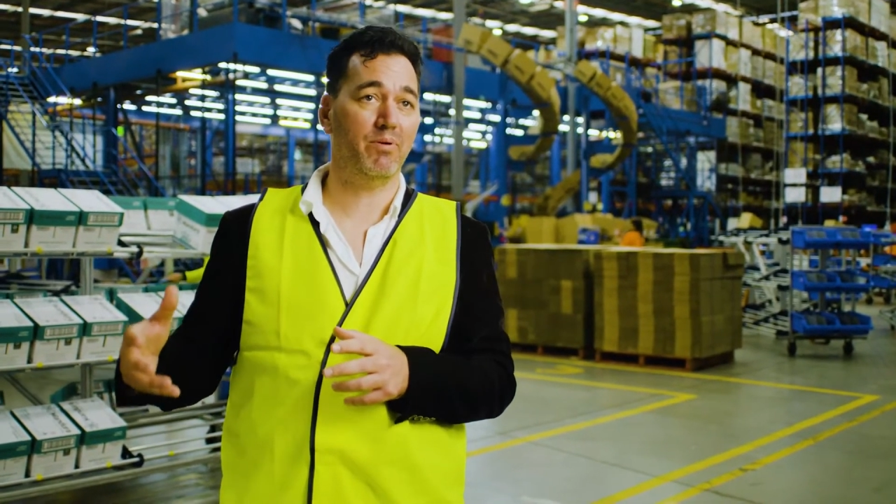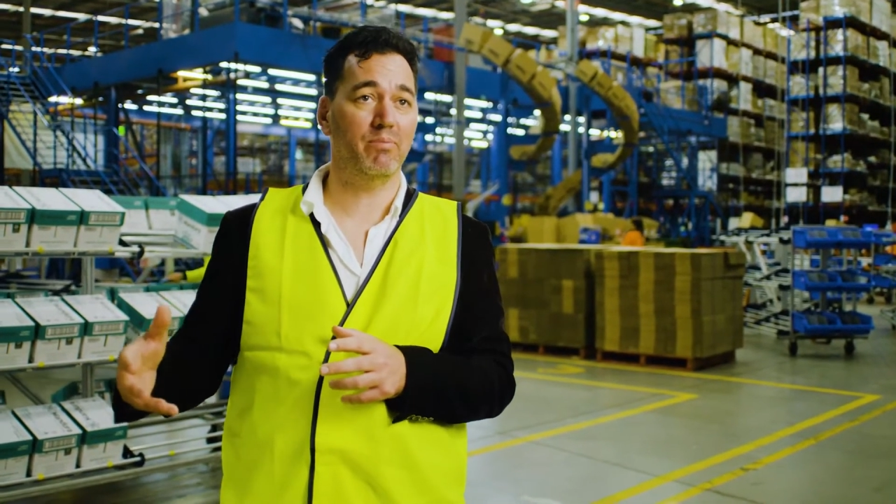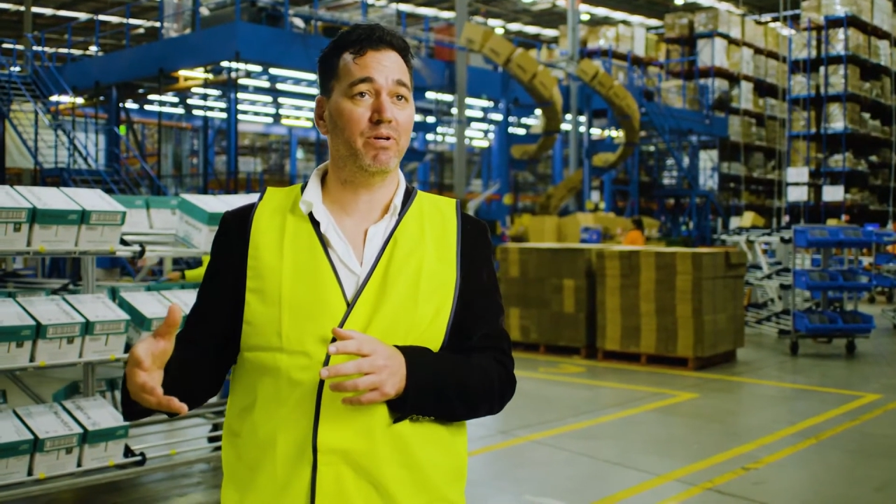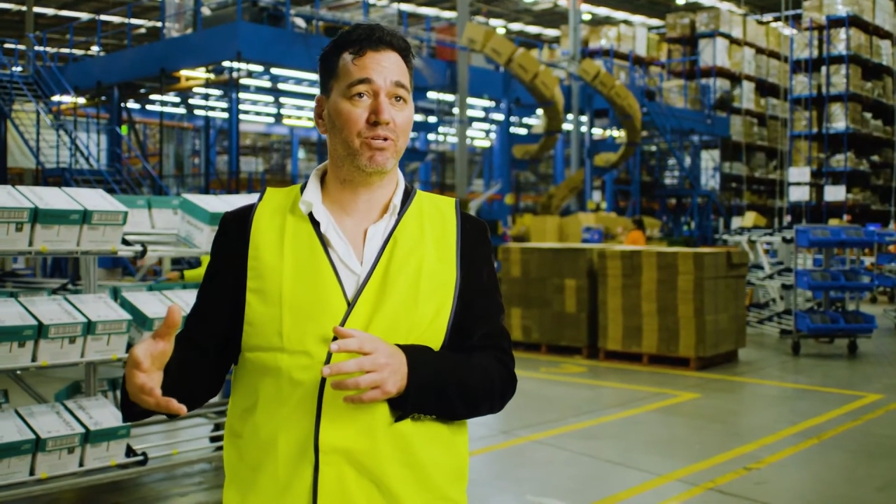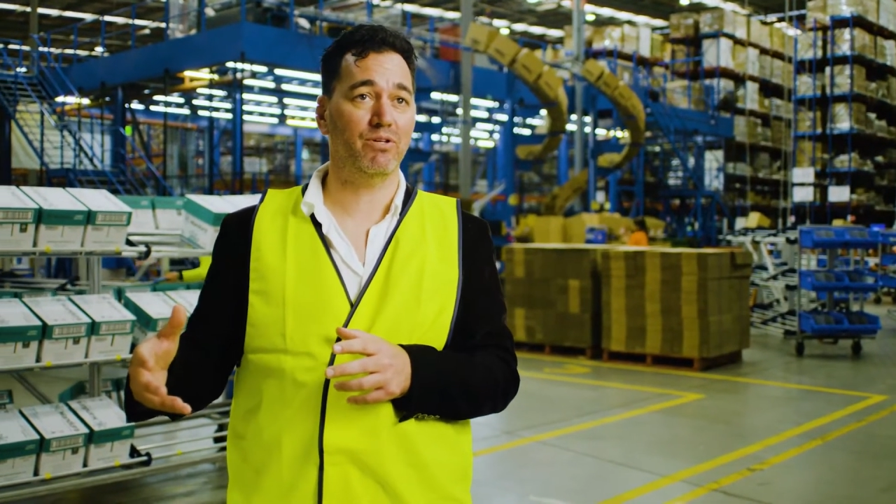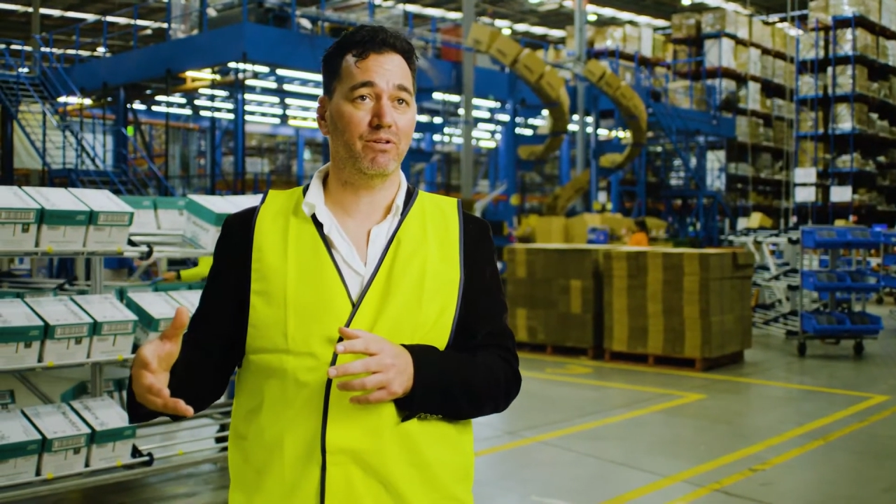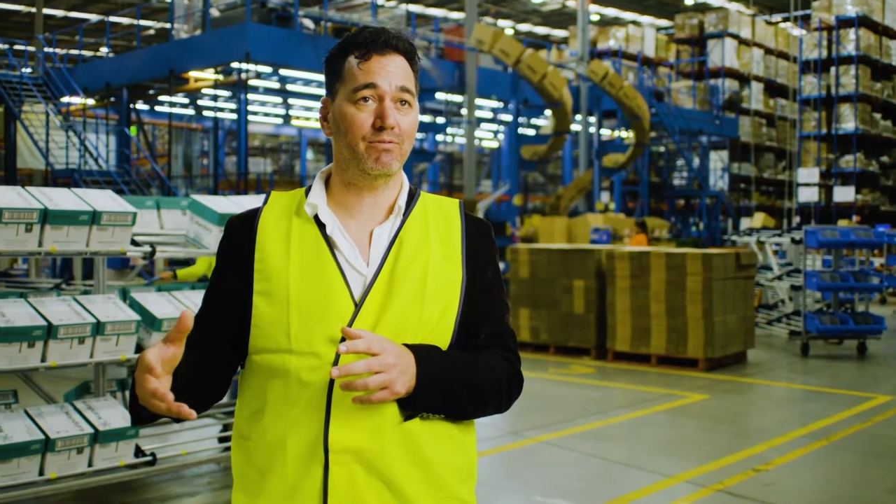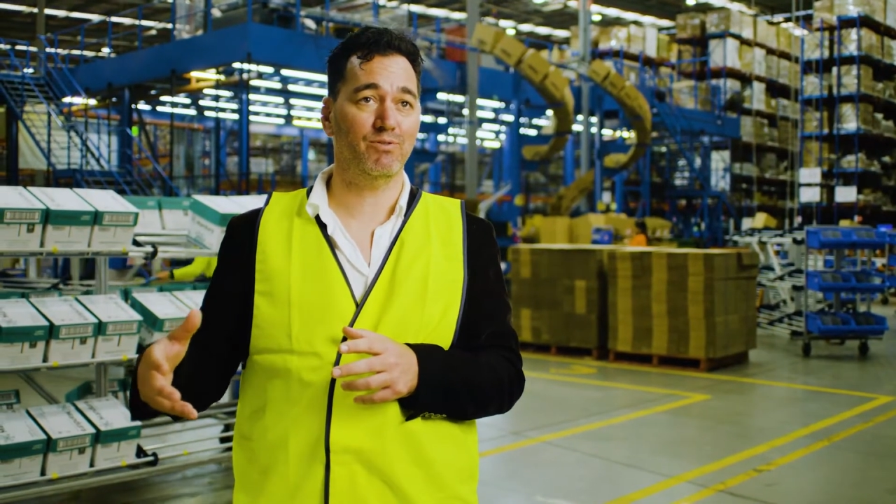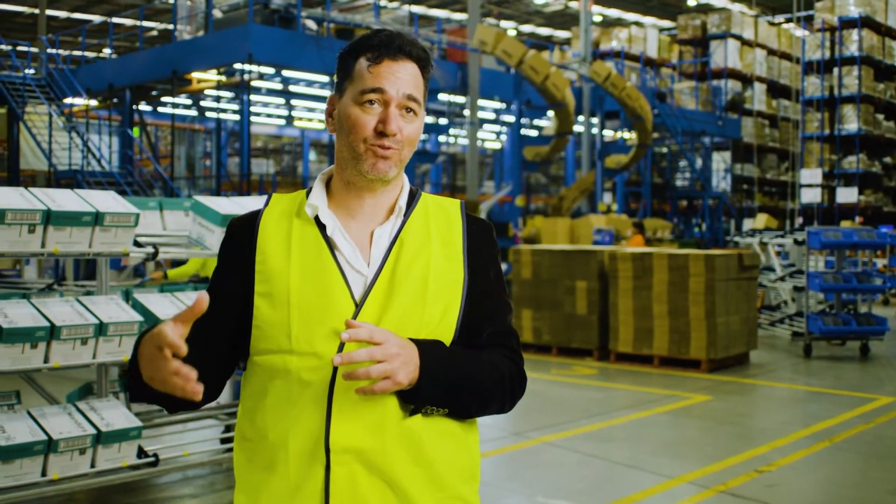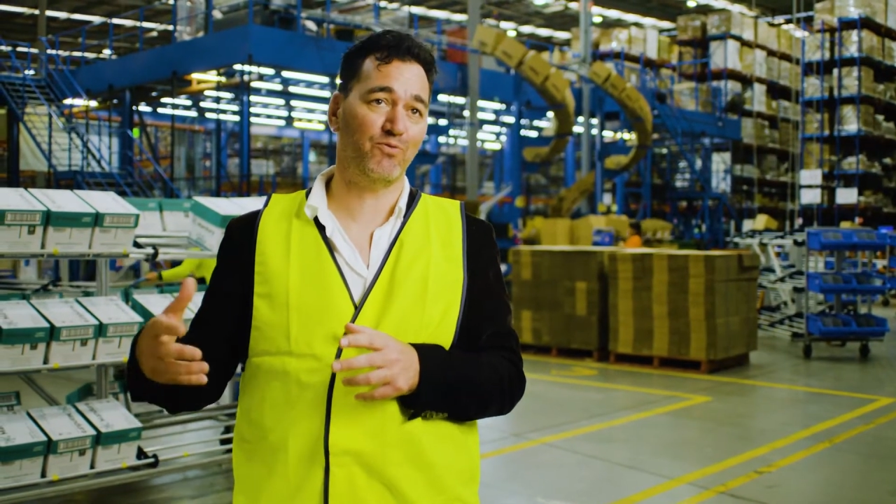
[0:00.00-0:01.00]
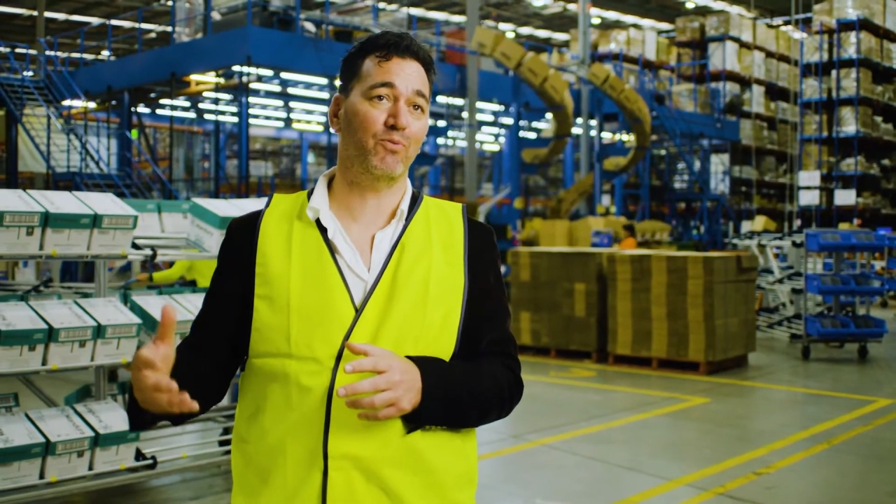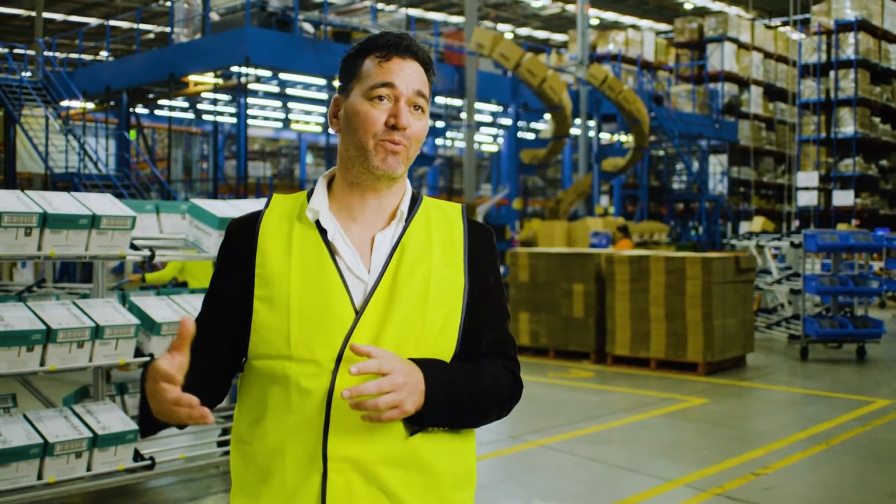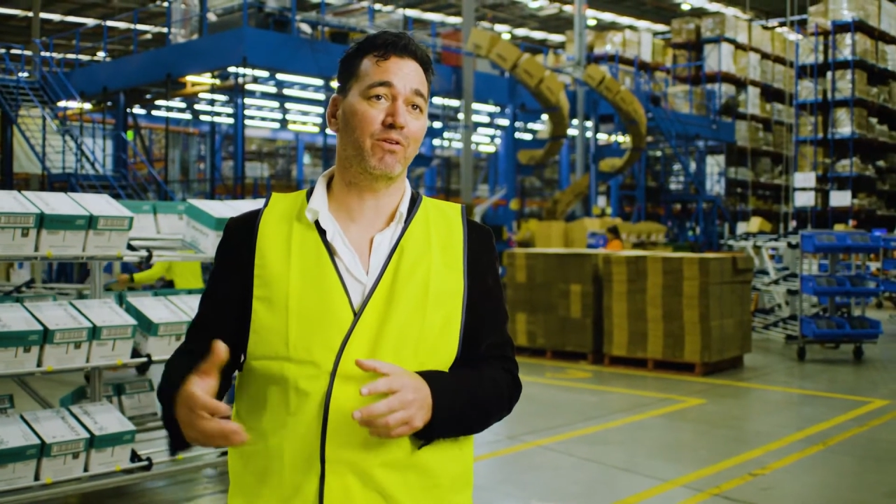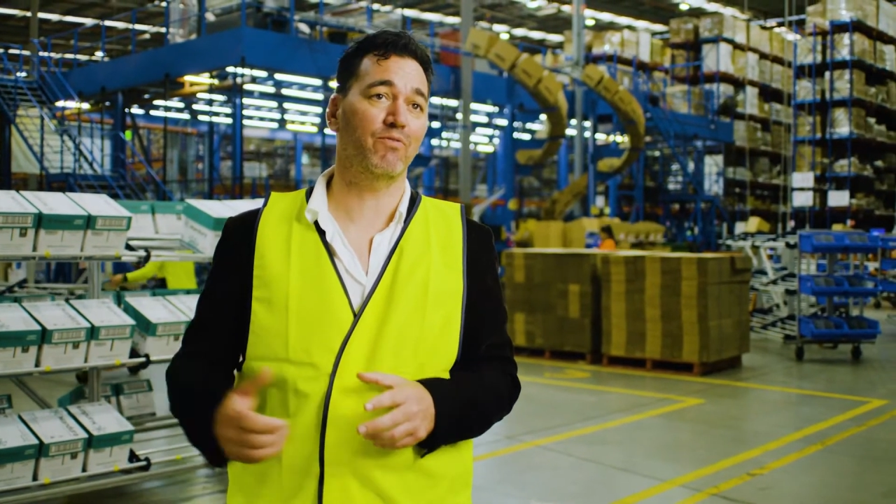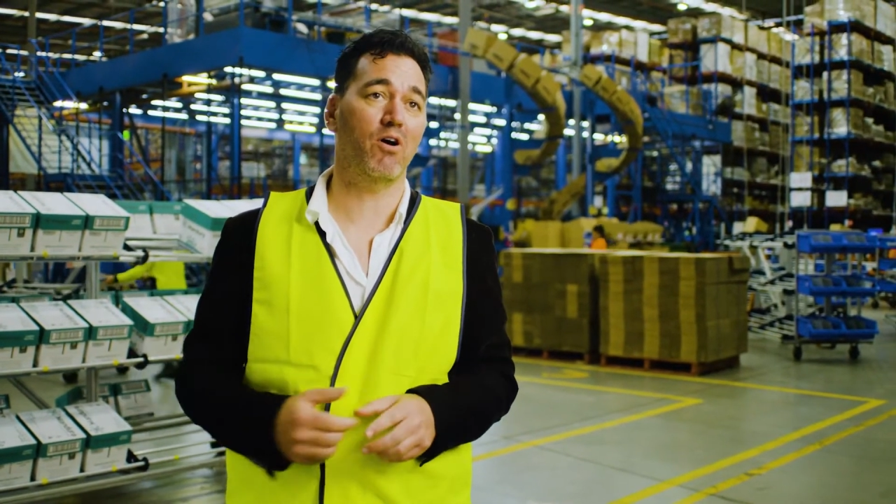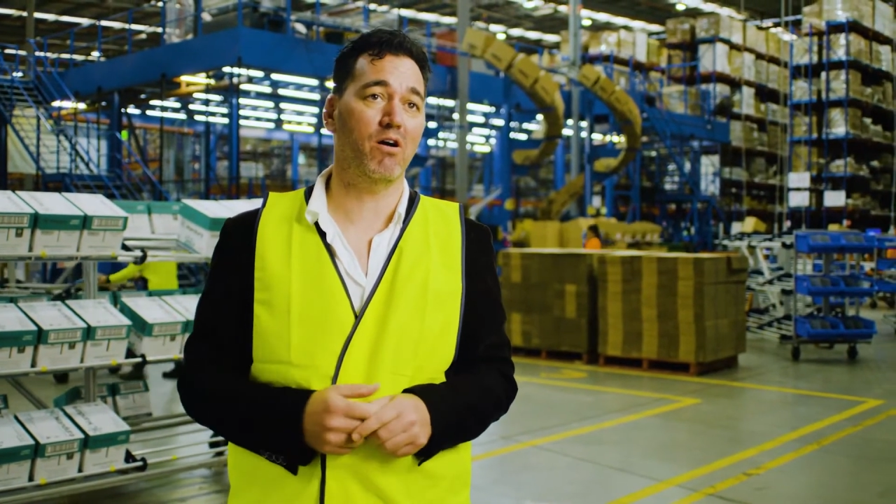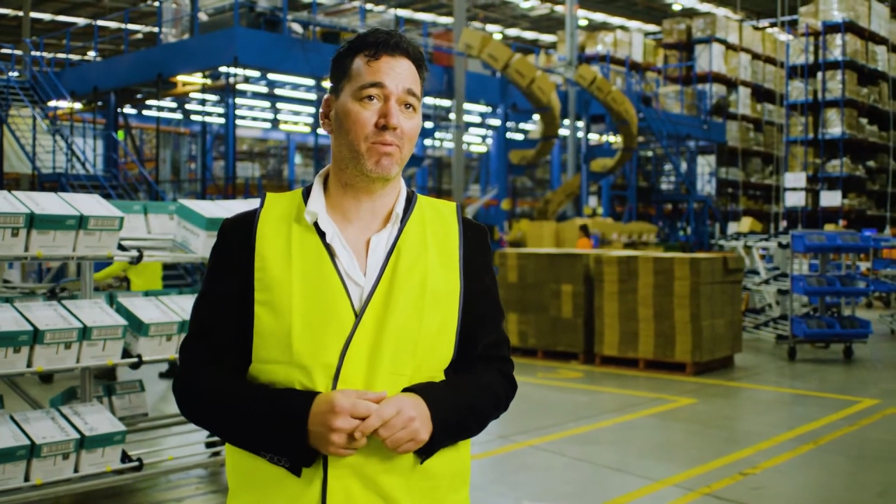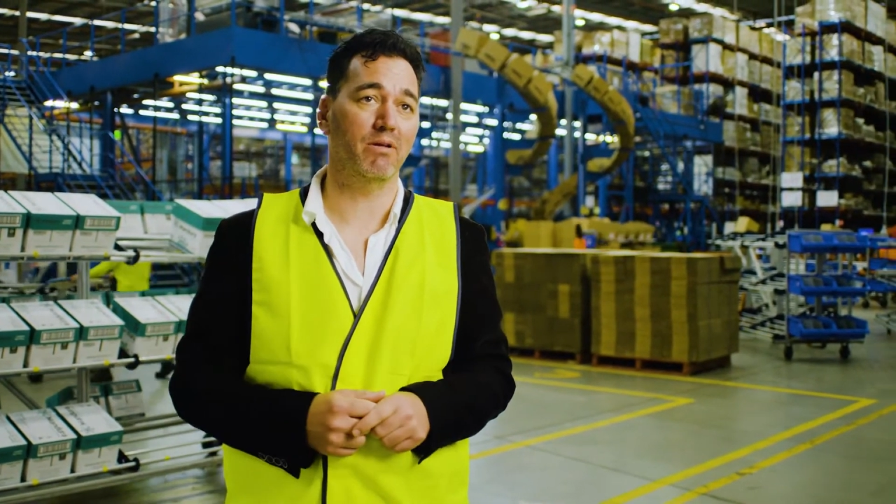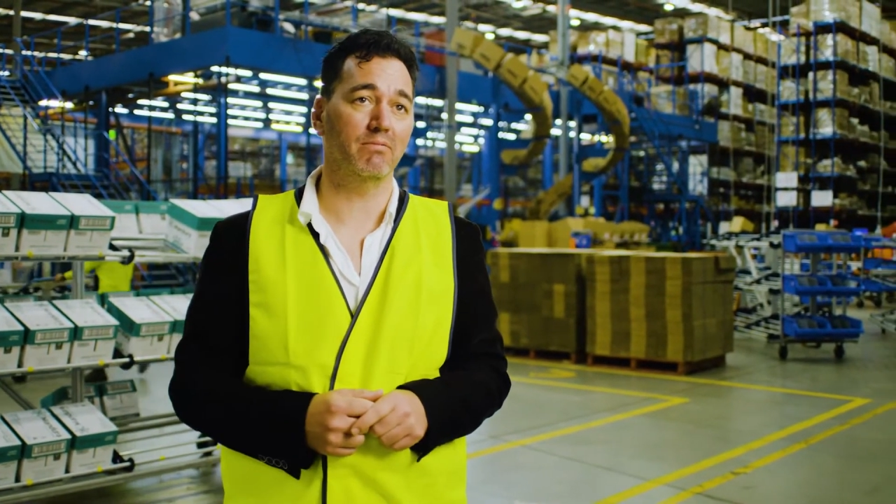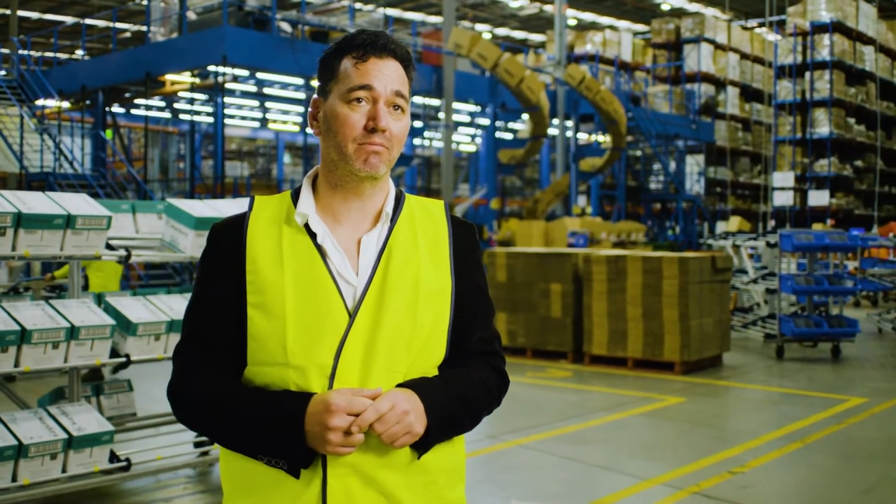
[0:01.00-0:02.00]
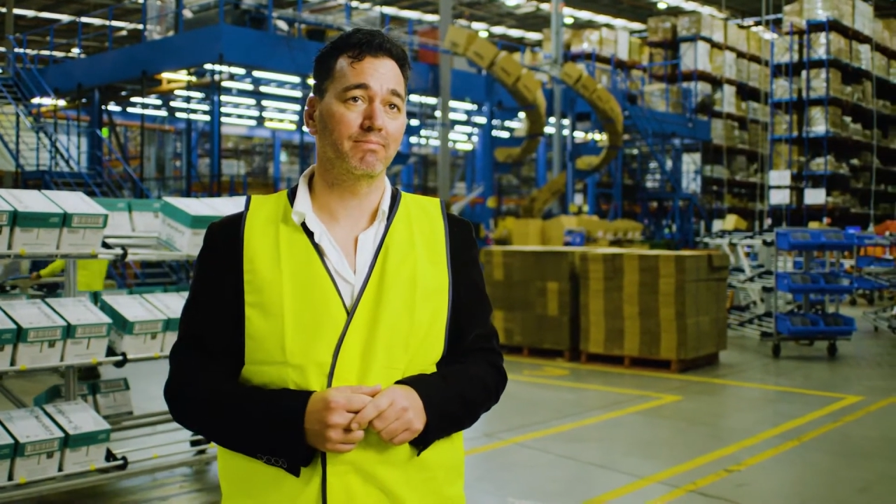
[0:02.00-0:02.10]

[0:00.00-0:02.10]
emissions from the environment.